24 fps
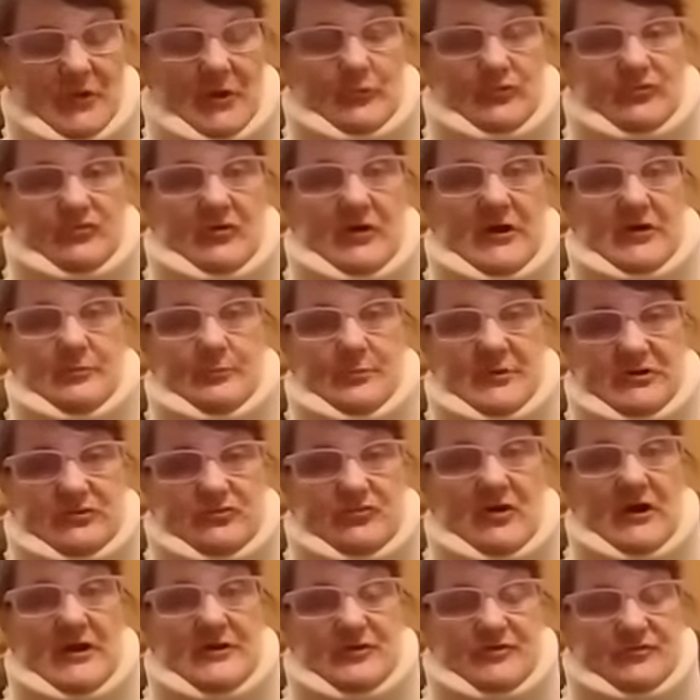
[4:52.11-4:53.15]
I'm trying, been
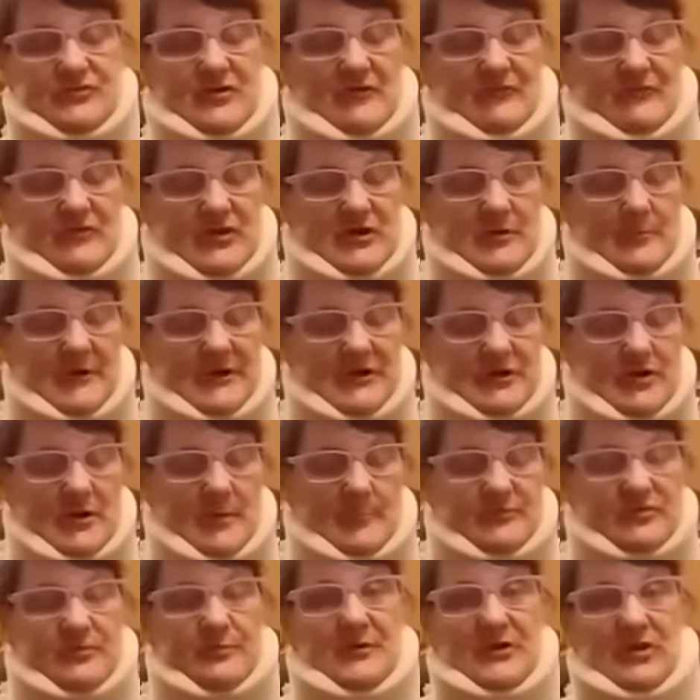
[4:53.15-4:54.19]
trying to toughen up my
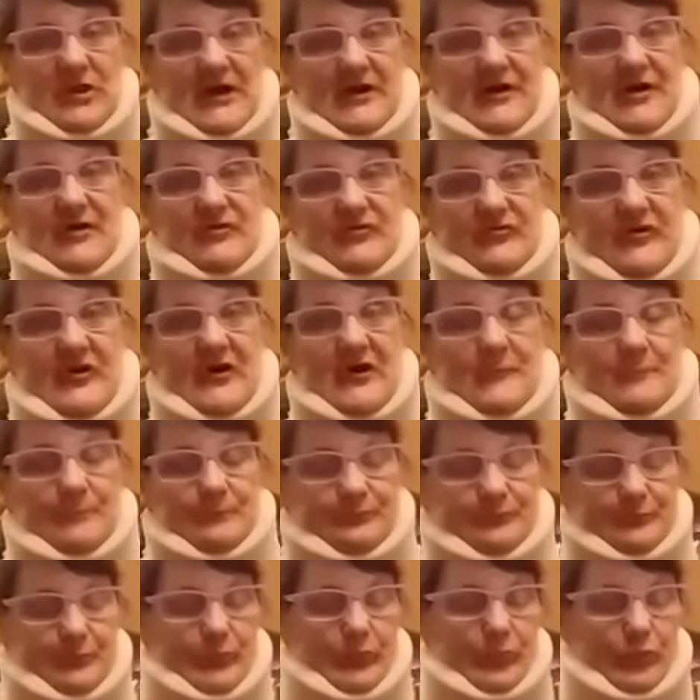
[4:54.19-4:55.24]
gums, but like I said
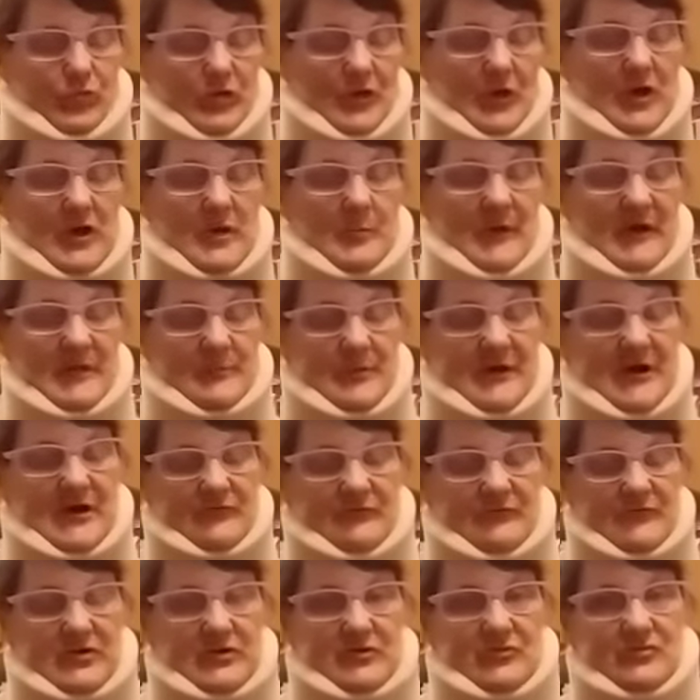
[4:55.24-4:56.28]
in my
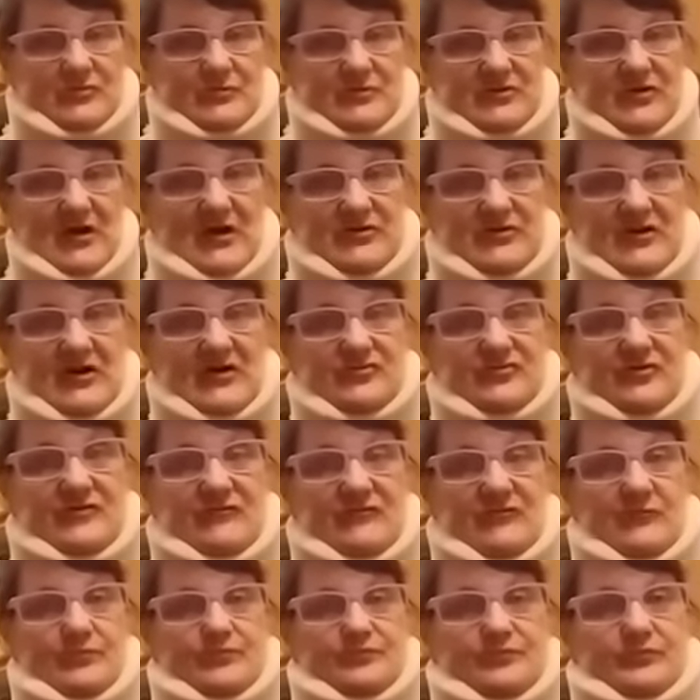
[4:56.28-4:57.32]
past videos with digestive
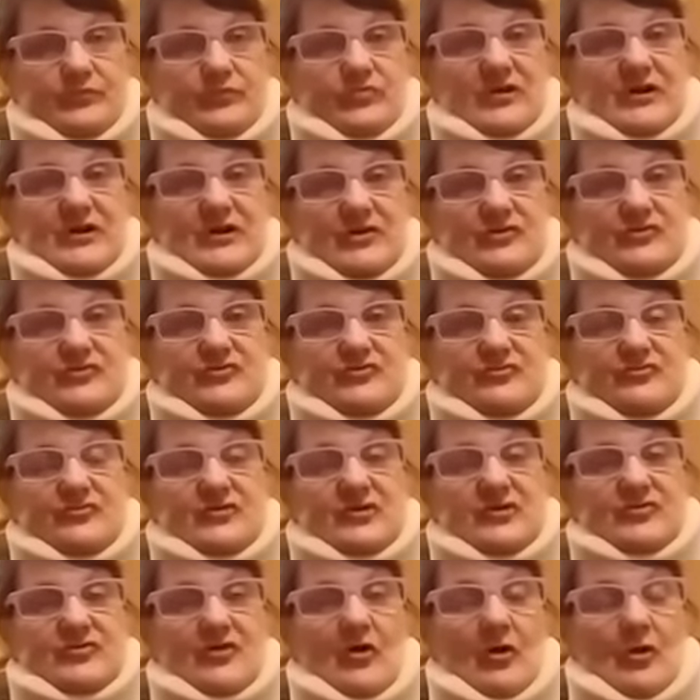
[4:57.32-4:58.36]
issues,
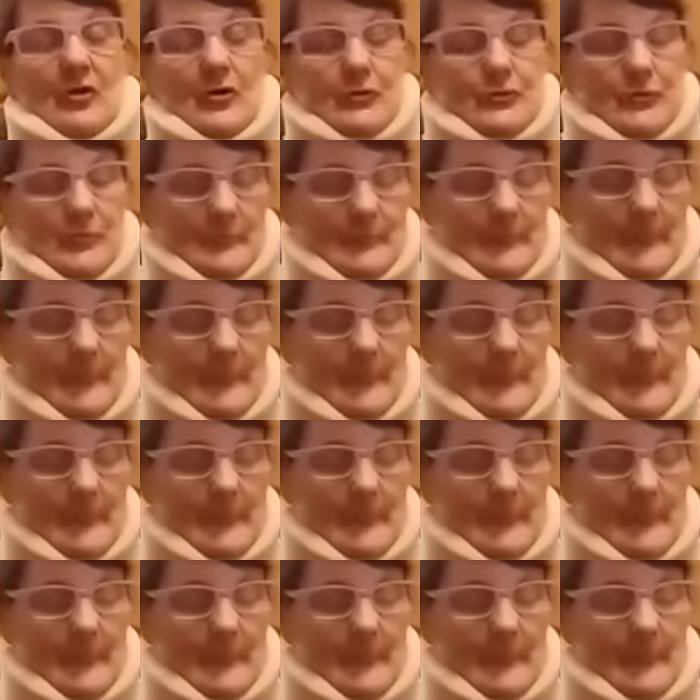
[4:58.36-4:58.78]
it's hard.